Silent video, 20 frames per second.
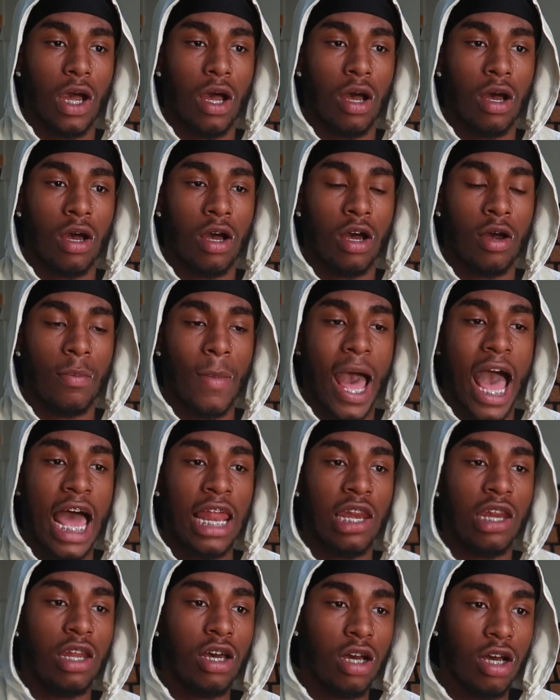um, I
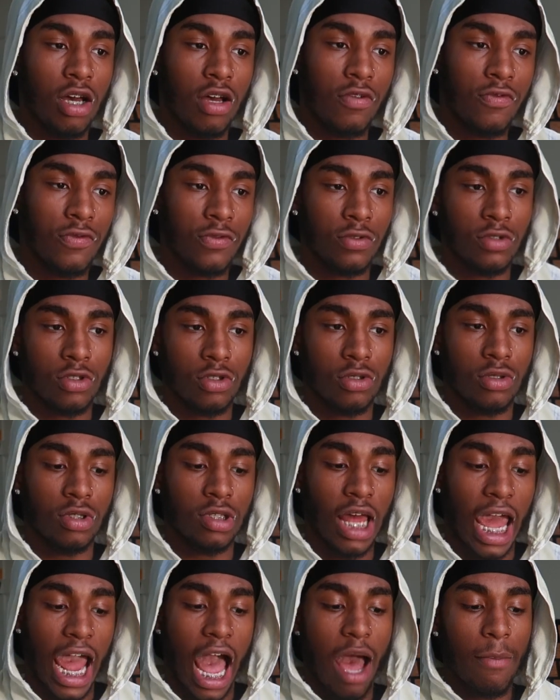love,
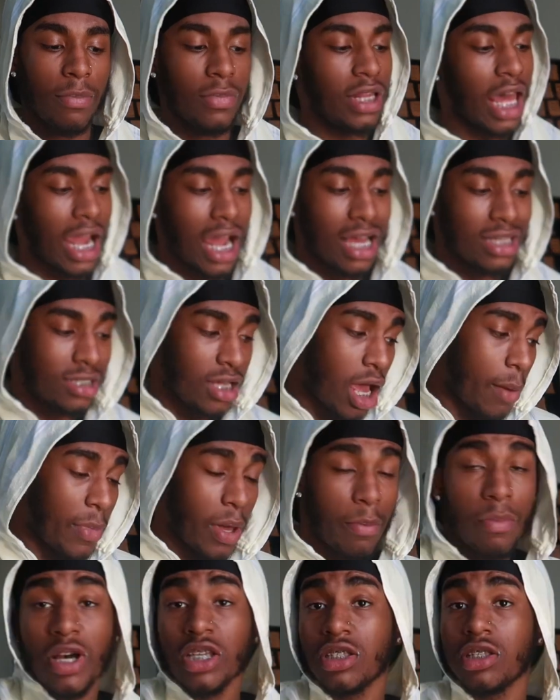like I, like I said, I've
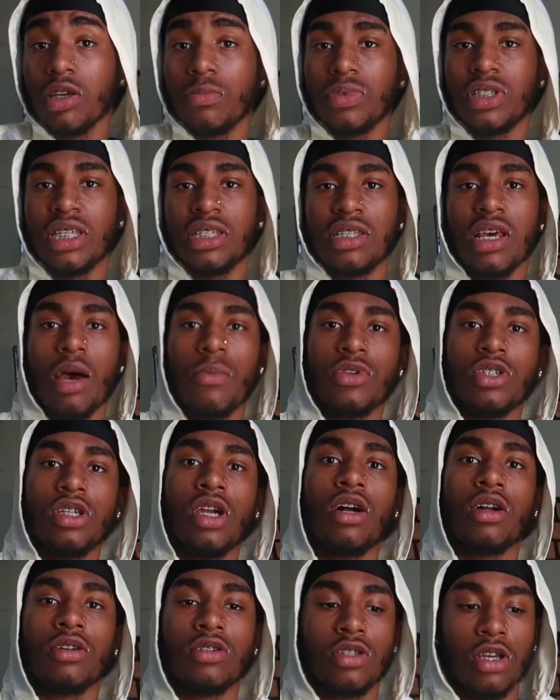been Muslim since I was
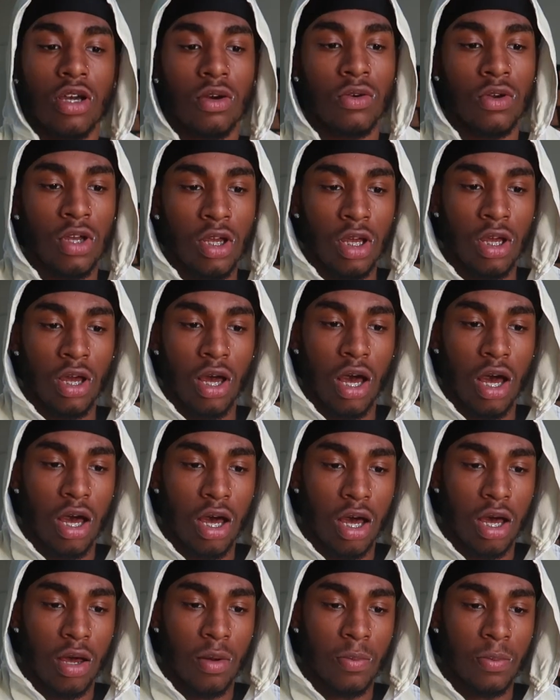young. So,
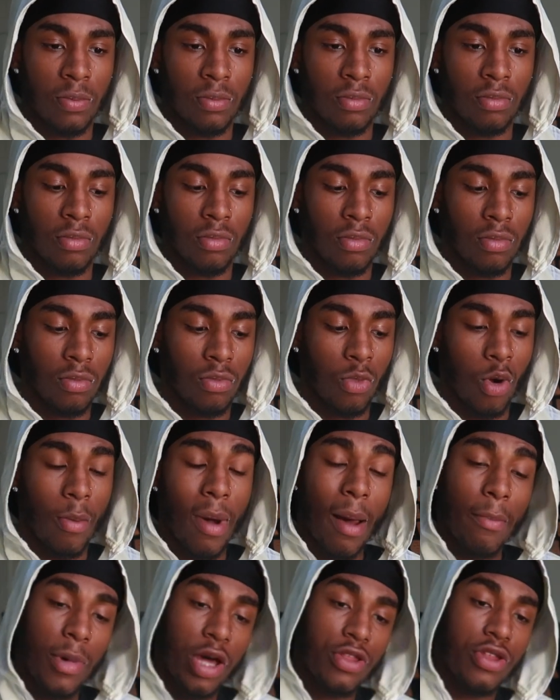um, what
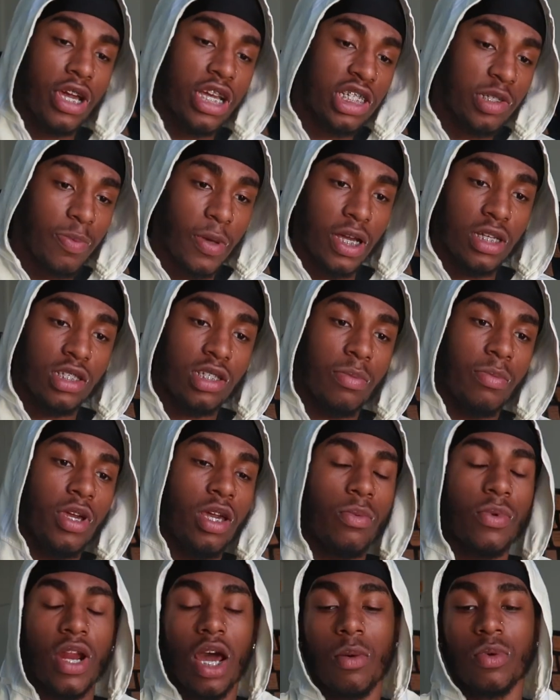my mother explained to
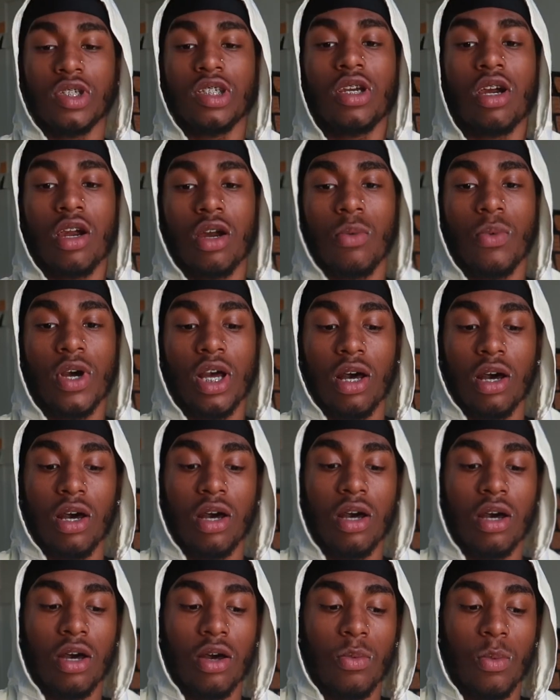me when I was younger what
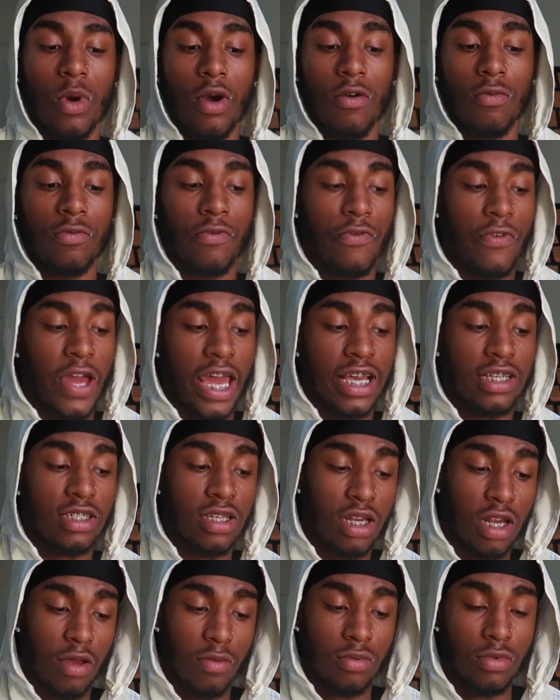uh what
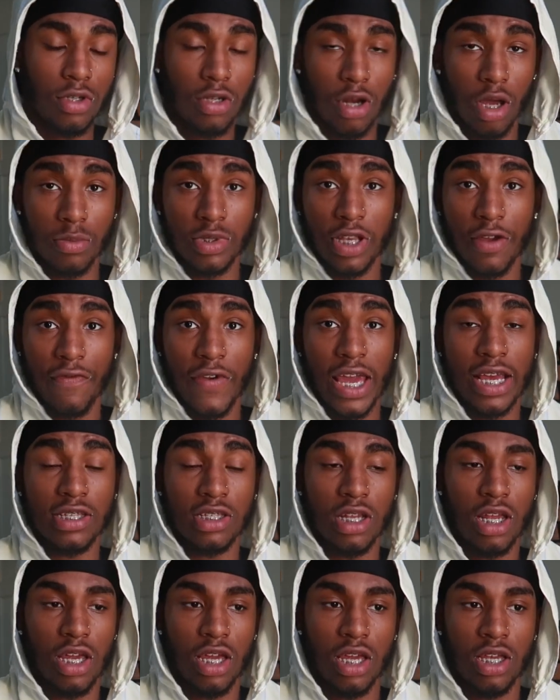fasting and you know what I'm saying
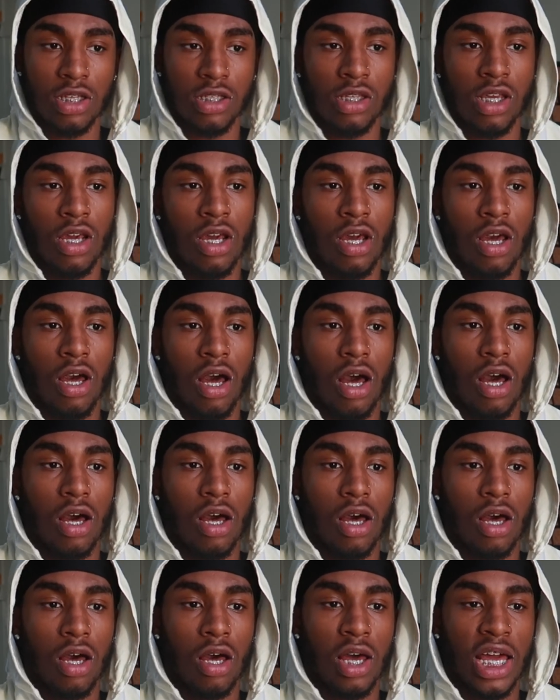fasting is
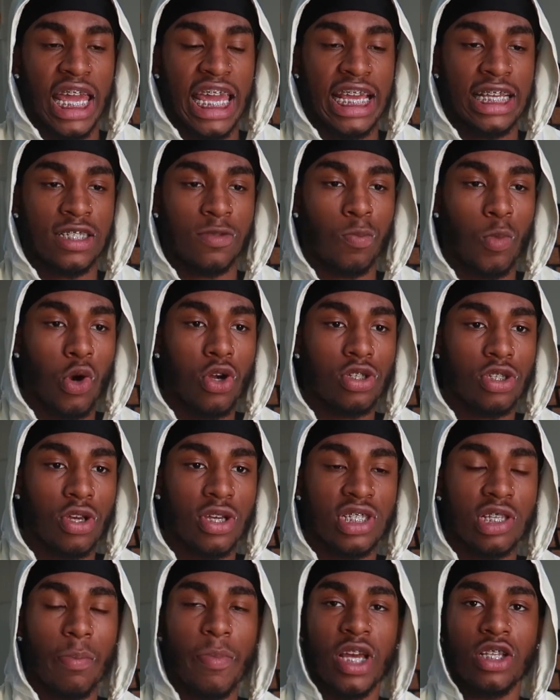uh it's more so
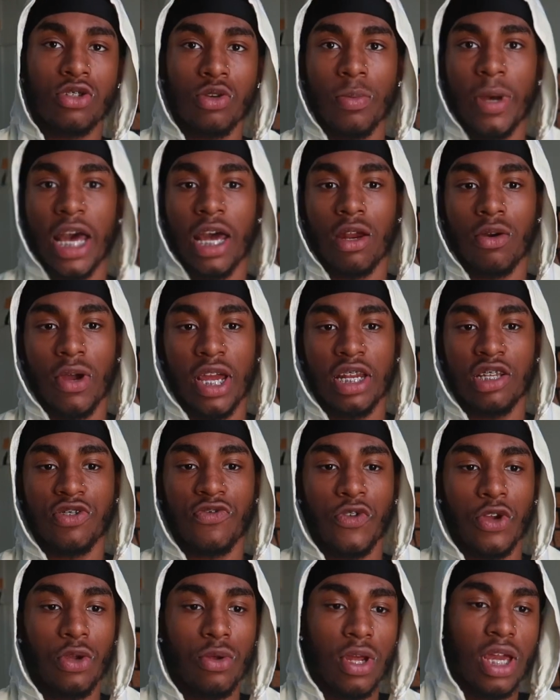it's a mental battle and it's
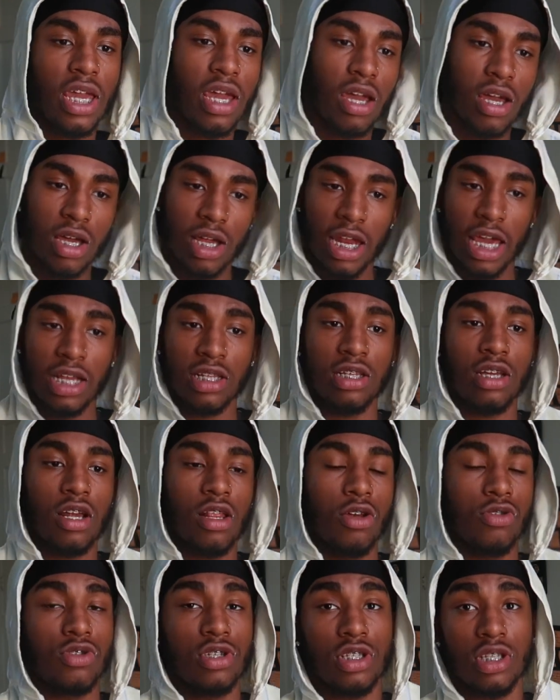for you to get connected
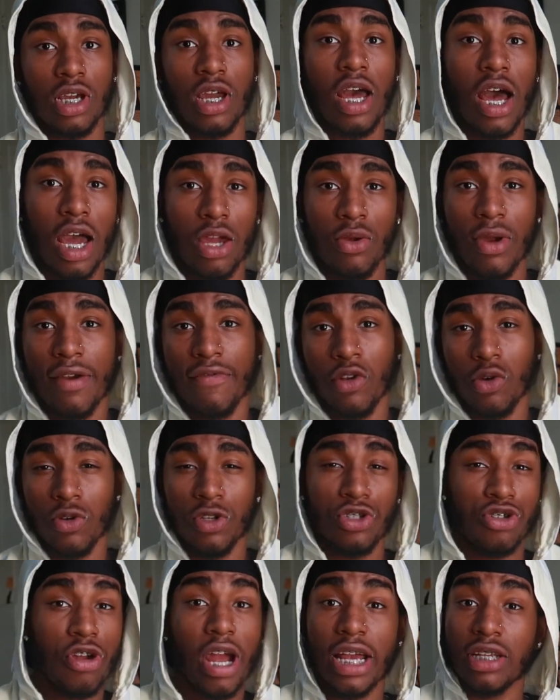closer to God. You have no
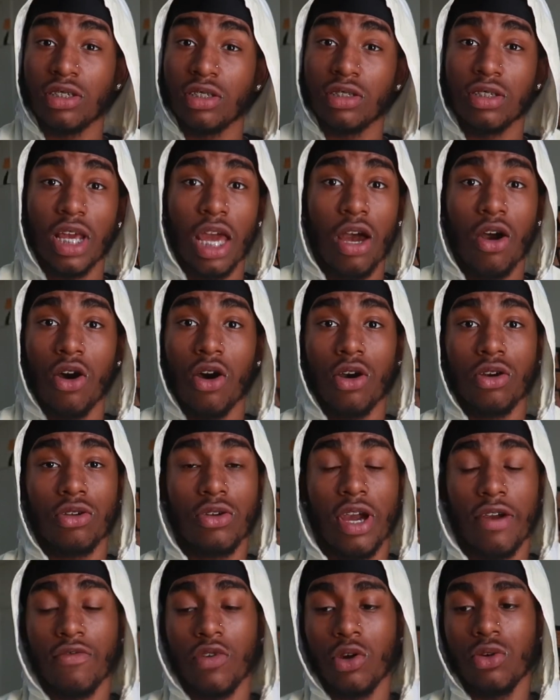distractions at all.
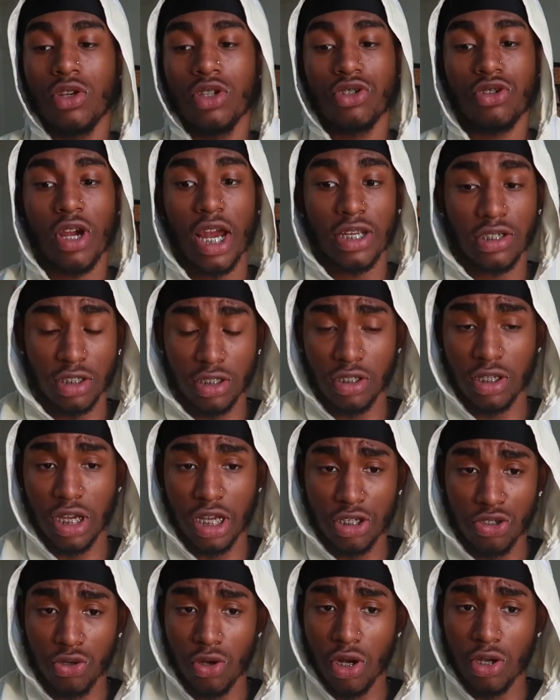You have no distractions. to
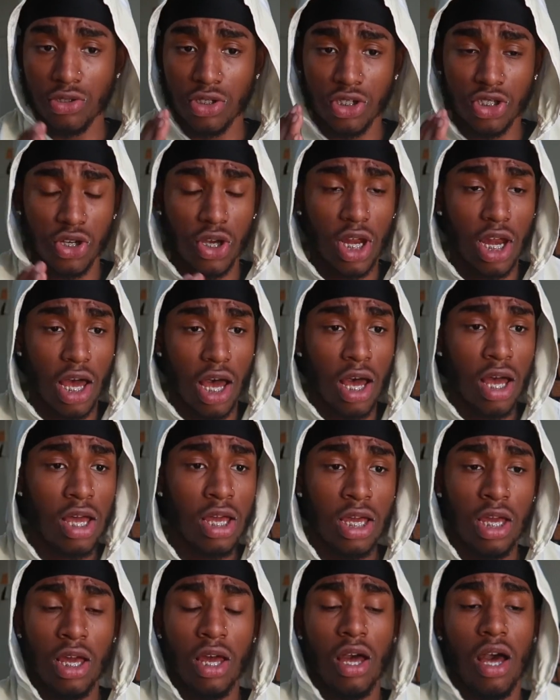get you closer to Allah.
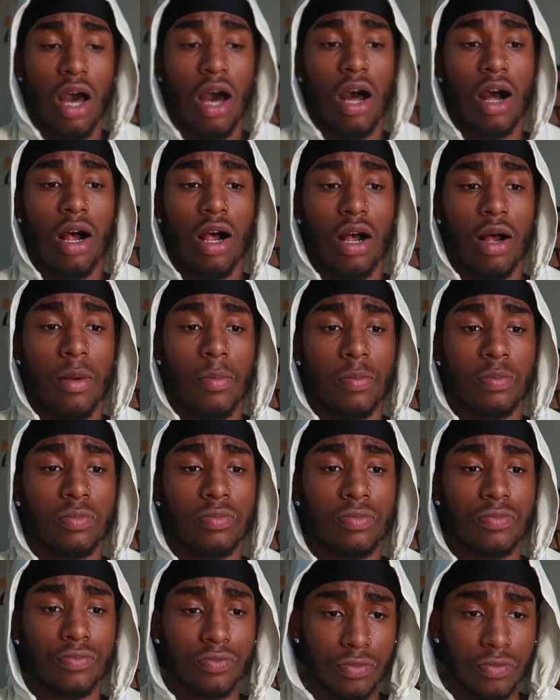Um